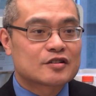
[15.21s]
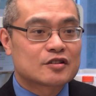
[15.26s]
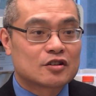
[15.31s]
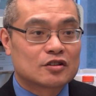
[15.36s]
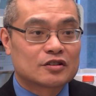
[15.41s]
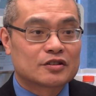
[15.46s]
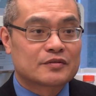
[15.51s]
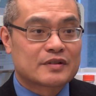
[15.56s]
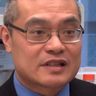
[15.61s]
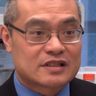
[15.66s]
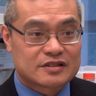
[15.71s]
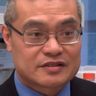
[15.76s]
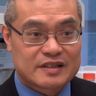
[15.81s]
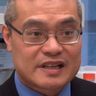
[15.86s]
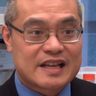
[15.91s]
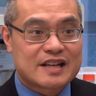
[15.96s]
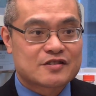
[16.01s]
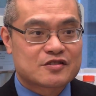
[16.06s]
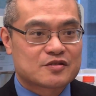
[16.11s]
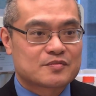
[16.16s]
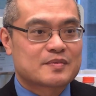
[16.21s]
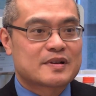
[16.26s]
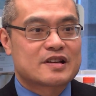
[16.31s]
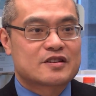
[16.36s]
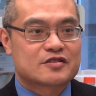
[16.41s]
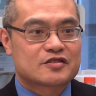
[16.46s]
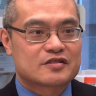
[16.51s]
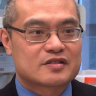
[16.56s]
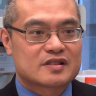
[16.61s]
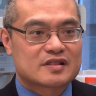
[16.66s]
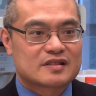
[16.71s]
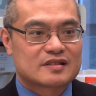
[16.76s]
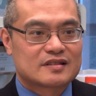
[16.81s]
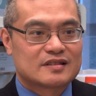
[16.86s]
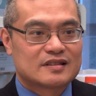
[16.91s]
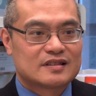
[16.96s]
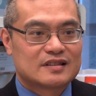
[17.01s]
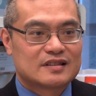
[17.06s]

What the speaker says: colorectal cancer patients.